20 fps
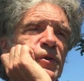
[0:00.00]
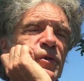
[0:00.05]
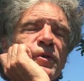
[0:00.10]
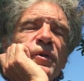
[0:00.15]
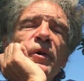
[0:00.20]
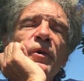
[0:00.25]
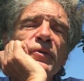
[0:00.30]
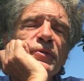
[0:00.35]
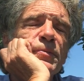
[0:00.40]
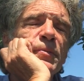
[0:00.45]

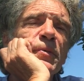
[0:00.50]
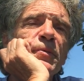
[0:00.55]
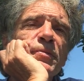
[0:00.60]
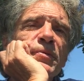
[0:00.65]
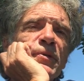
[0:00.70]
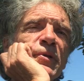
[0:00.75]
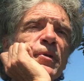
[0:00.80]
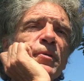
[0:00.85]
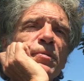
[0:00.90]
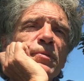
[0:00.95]
You always meet
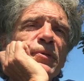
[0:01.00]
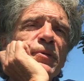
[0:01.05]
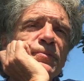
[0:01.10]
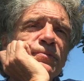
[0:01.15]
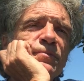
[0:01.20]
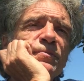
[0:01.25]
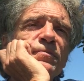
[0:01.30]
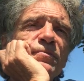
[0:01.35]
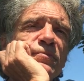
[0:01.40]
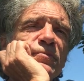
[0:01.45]
people.
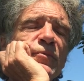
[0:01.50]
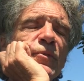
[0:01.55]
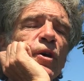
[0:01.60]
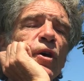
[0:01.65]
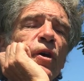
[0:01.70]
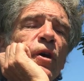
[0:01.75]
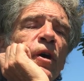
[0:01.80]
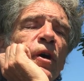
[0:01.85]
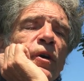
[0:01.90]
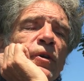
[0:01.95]

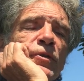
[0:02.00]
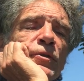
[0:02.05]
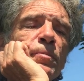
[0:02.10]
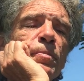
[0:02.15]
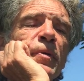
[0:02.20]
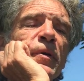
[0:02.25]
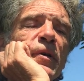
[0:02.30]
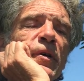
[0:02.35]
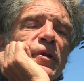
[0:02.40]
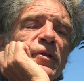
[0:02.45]
It all
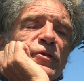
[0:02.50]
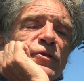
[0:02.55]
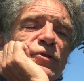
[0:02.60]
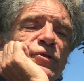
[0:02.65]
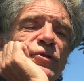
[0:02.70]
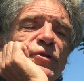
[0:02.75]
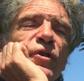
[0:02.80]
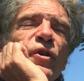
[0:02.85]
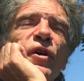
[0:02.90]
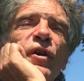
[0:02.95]

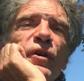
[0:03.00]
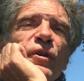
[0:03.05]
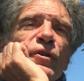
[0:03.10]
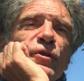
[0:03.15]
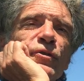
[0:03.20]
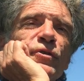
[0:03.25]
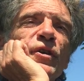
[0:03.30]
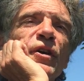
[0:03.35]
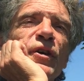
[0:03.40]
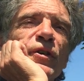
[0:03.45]
depends on how
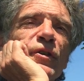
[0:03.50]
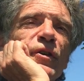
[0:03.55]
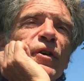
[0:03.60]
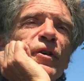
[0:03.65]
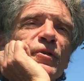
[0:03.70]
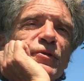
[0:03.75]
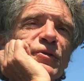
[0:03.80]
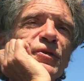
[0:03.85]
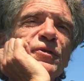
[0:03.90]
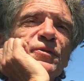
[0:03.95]
your day
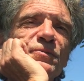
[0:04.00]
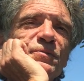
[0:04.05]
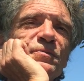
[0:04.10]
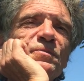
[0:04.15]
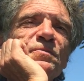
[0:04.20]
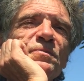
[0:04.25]
goes.